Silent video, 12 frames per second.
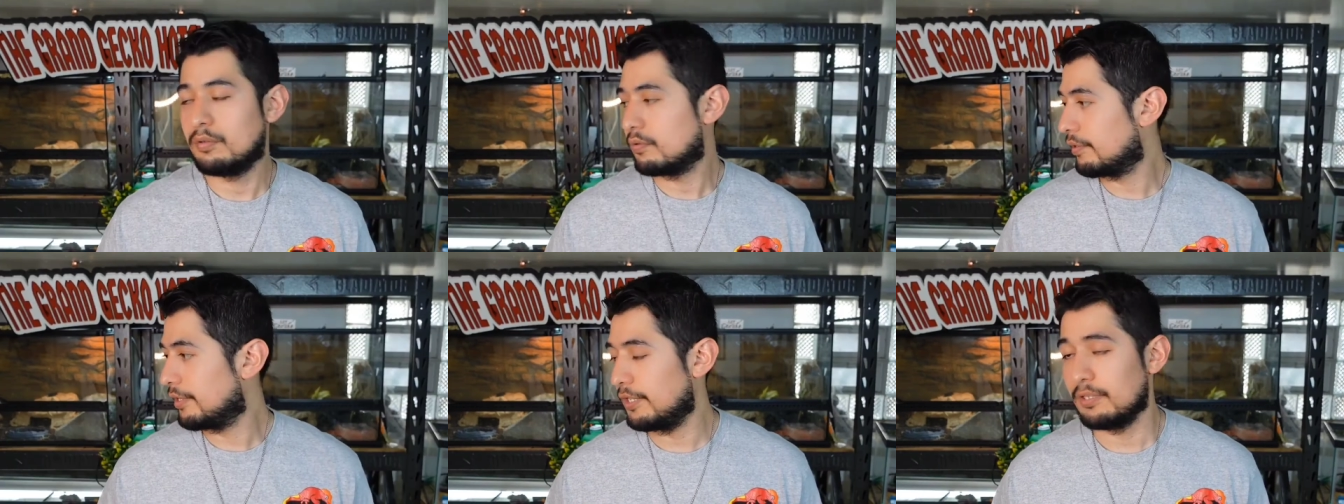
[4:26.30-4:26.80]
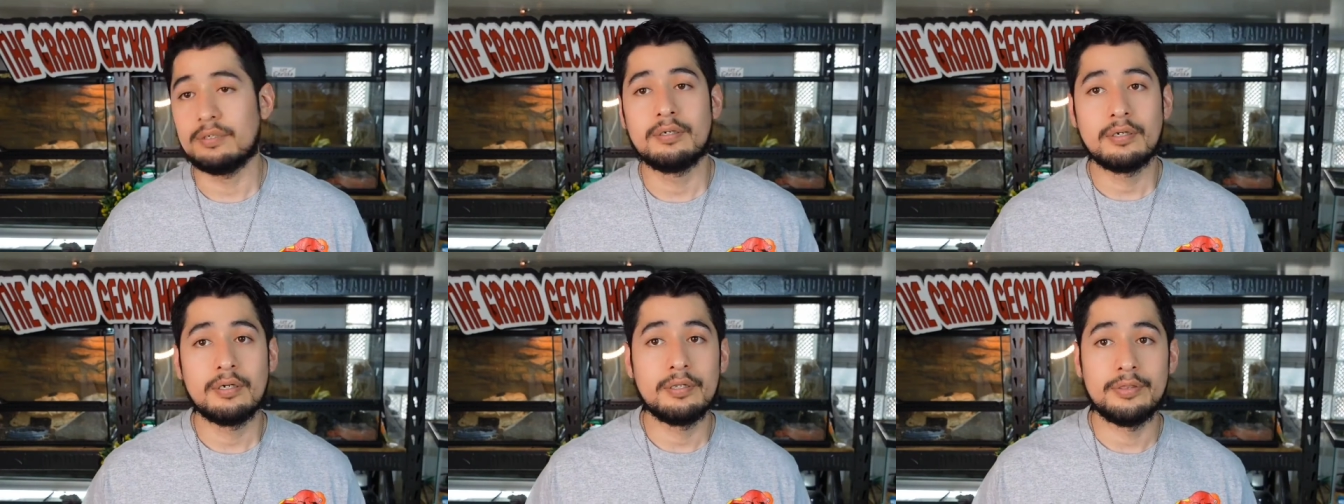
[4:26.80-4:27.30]
Okay,
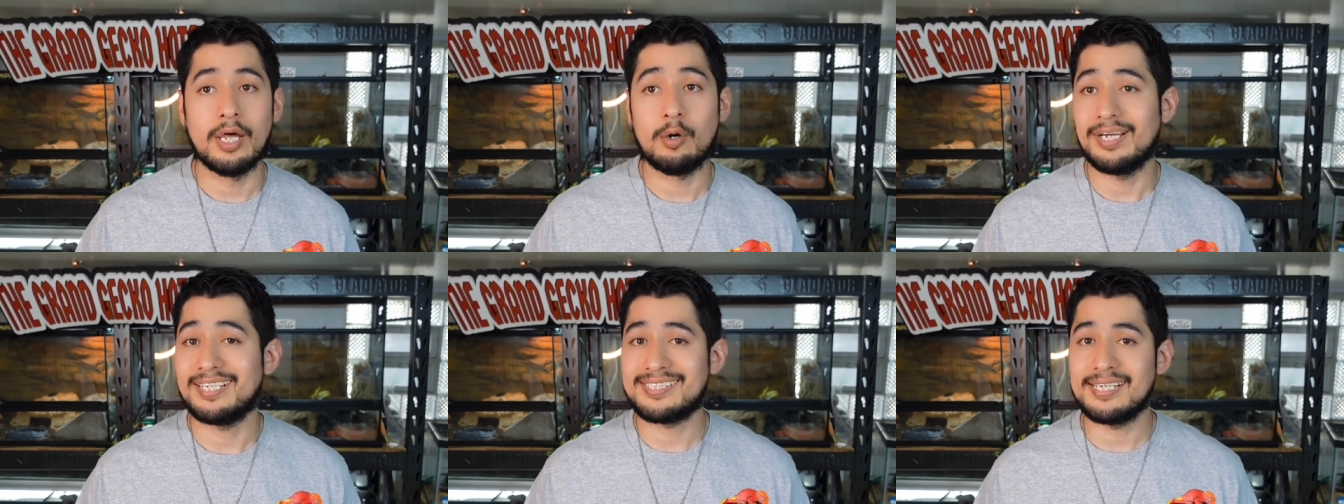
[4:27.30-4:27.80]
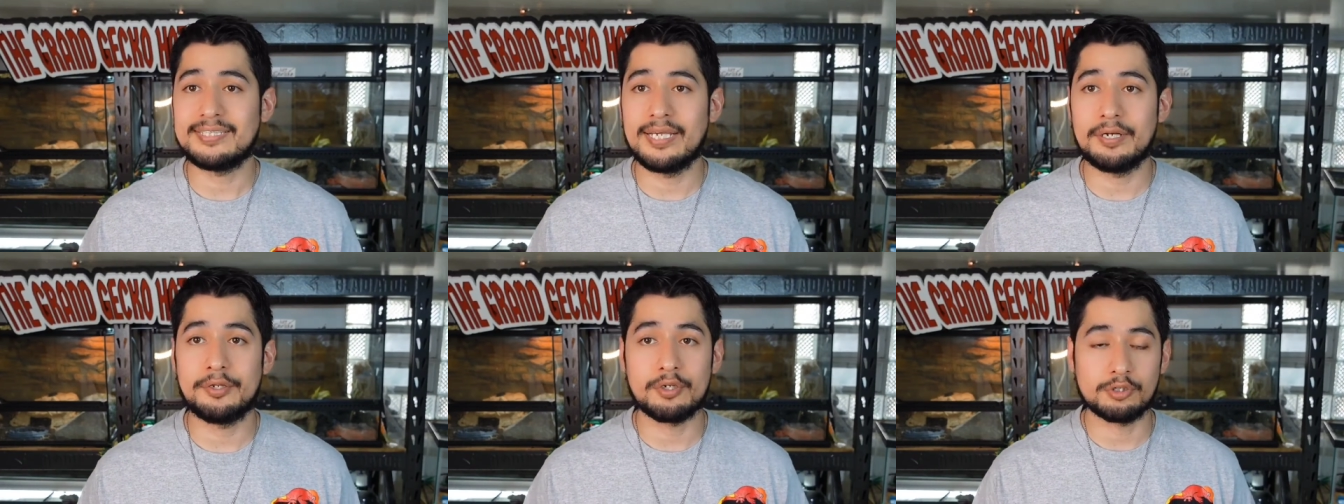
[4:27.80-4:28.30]
now as I
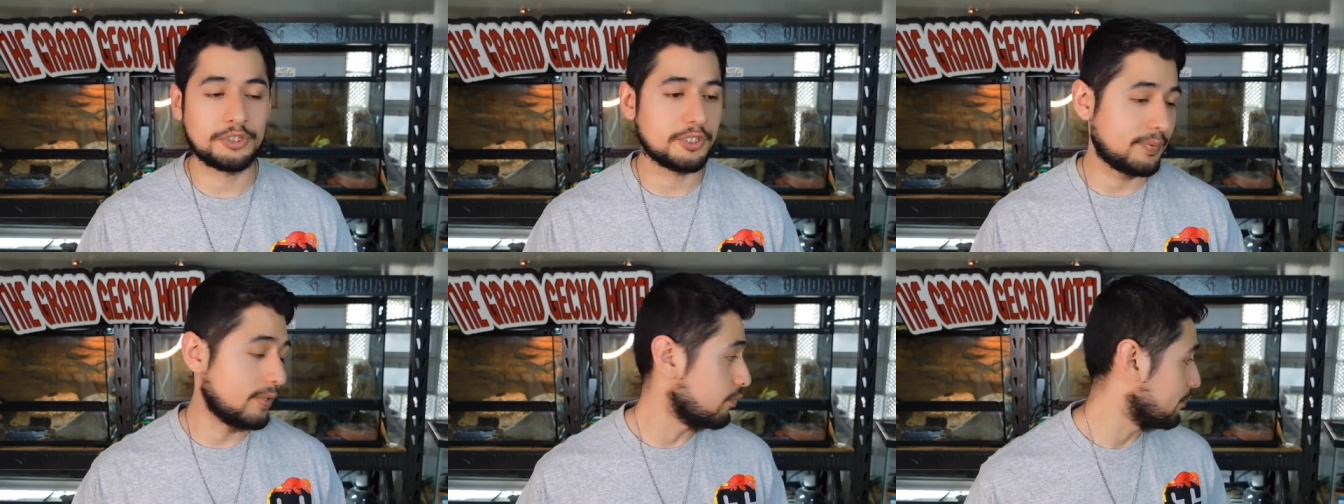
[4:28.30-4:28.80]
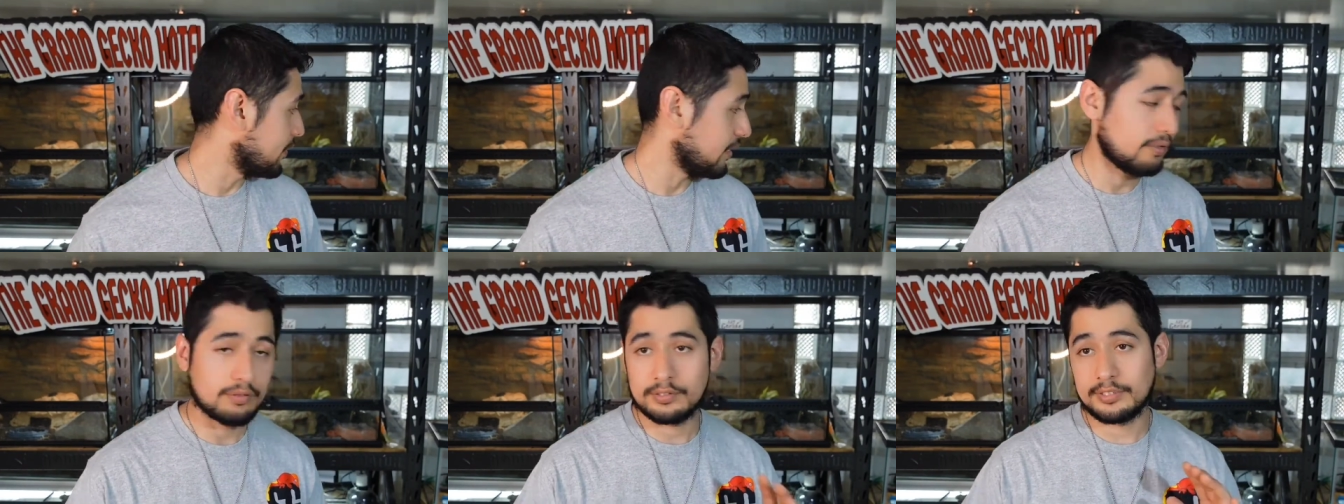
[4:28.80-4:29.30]
said, you know, she's been with
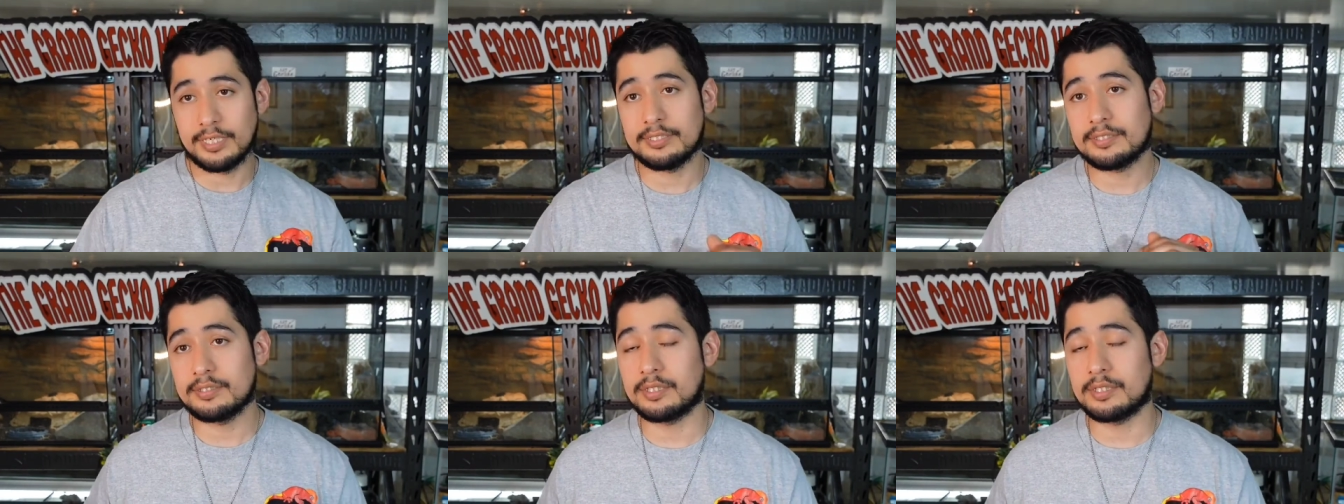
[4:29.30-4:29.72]
me since the